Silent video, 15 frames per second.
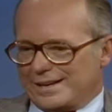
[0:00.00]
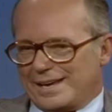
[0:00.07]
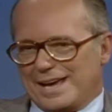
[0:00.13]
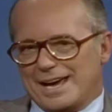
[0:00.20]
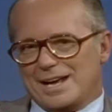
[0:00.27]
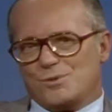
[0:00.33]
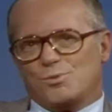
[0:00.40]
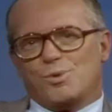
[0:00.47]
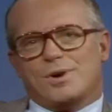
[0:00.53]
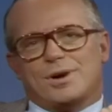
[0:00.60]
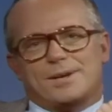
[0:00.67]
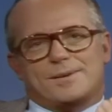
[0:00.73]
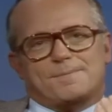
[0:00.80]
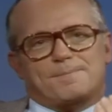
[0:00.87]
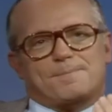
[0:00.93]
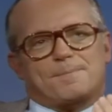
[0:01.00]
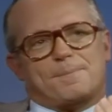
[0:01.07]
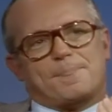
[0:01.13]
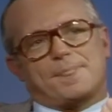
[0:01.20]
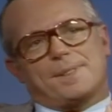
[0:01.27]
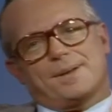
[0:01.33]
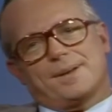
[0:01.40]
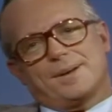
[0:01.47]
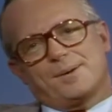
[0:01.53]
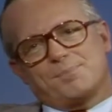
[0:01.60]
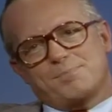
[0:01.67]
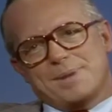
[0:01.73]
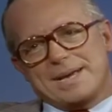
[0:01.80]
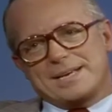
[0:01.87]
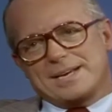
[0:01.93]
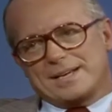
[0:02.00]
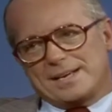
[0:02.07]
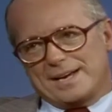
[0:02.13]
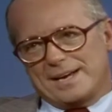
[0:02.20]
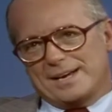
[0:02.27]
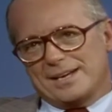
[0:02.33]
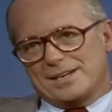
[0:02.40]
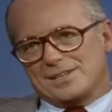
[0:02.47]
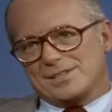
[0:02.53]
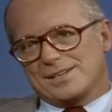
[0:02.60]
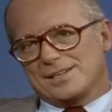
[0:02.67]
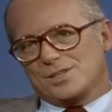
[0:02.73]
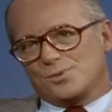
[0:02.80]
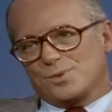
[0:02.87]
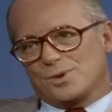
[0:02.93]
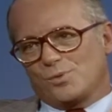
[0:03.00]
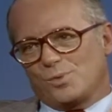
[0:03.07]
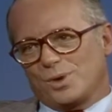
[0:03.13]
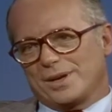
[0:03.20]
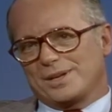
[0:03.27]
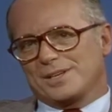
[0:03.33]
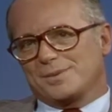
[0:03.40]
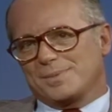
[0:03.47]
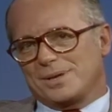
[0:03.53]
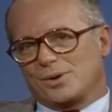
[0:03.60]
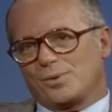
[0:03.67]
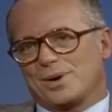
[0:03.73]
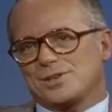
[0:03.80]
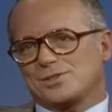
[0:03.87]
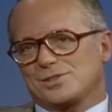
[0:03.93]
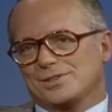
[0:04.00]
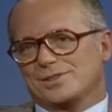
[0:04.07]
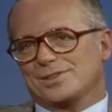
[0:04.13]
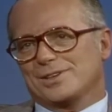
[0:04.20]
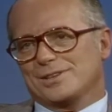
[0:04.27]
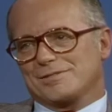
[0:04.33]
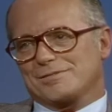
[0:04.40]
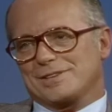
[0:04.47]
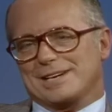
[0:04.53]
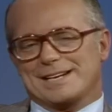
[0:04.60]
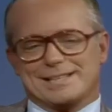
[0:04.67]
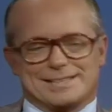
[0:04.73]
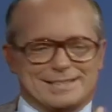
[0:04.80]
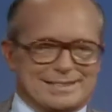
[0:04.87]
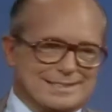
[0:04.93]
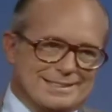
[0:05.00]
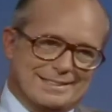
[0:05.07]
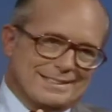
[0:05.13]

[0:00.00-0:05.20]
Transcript: Can one uh, make a case, and is one willing to be questioned on the fact that